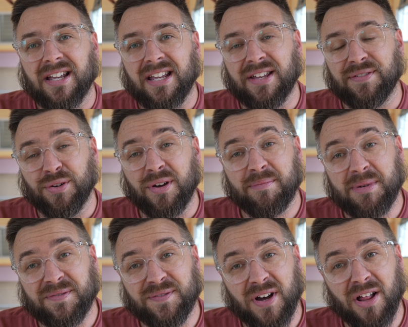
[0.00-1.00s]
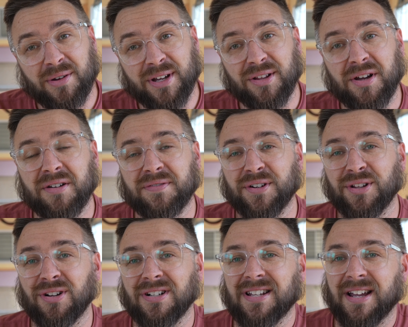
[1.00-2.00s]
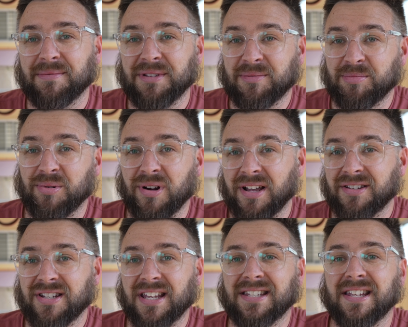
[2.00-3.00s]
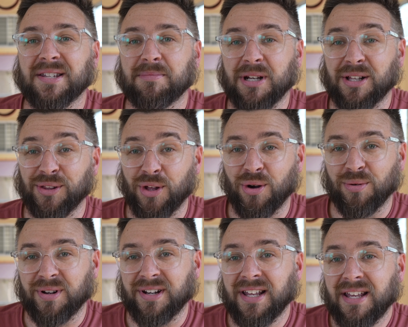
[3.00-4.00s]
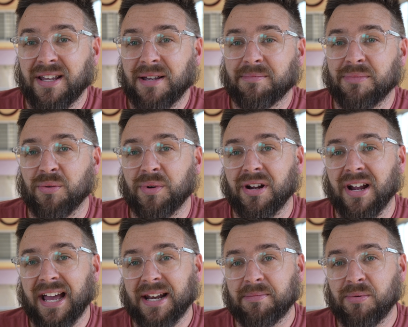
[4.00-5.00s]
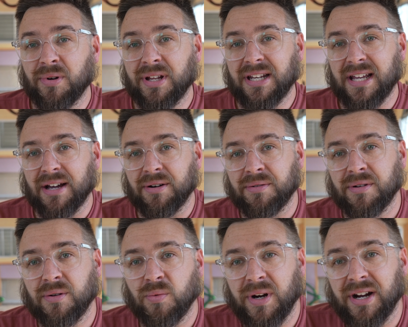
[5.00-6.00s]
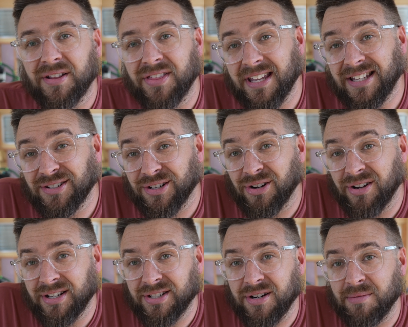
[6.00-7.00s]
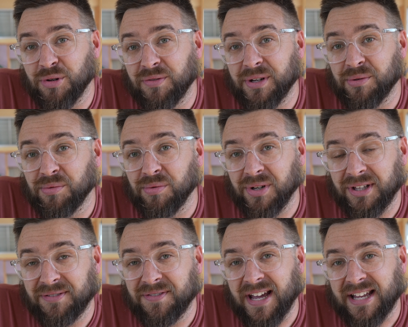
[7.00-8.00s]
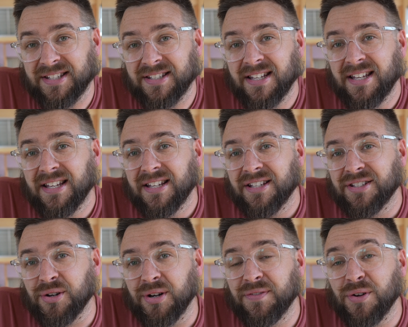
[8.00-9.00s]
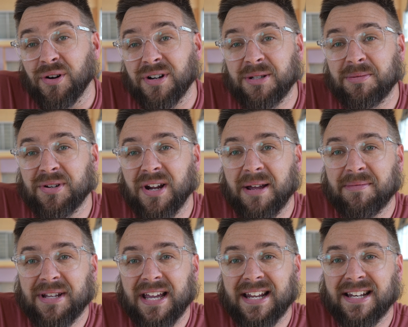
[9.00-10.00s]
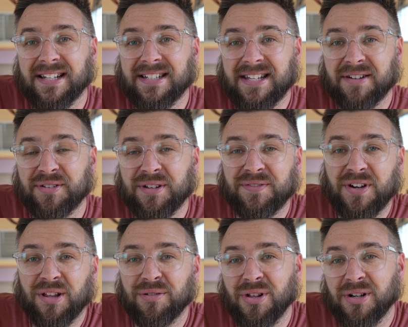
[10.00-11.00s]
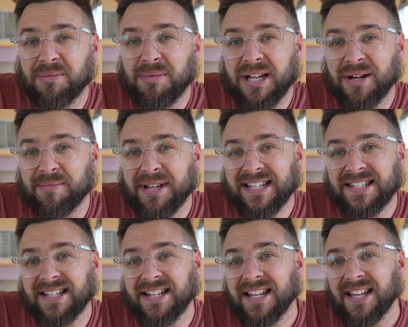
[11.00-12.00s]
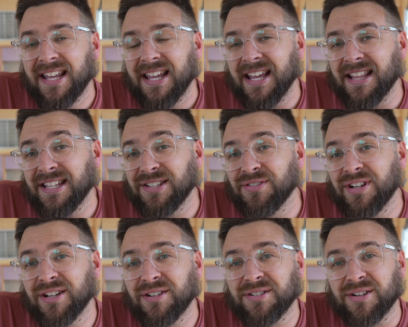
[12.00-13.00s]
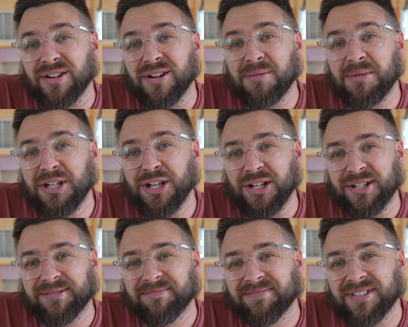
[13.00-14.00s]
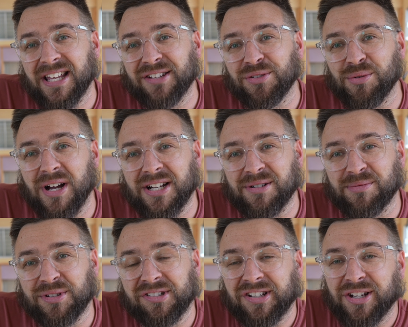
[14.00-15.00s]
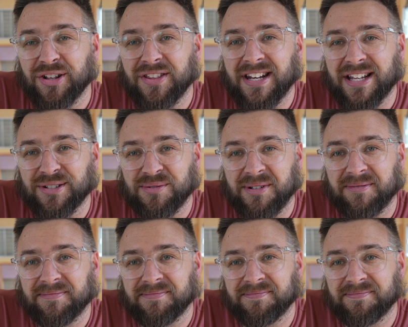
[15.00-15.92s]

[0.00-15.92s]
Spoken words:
If you have been following along for a long time, this process has been a long one, but we are at a point now where things are going to start moving really fast. So if you aren't subscribed yet, definitely follow along to Baker Makes It, and these videos are going to be good. Thanks for watching. We'll see you on the next one.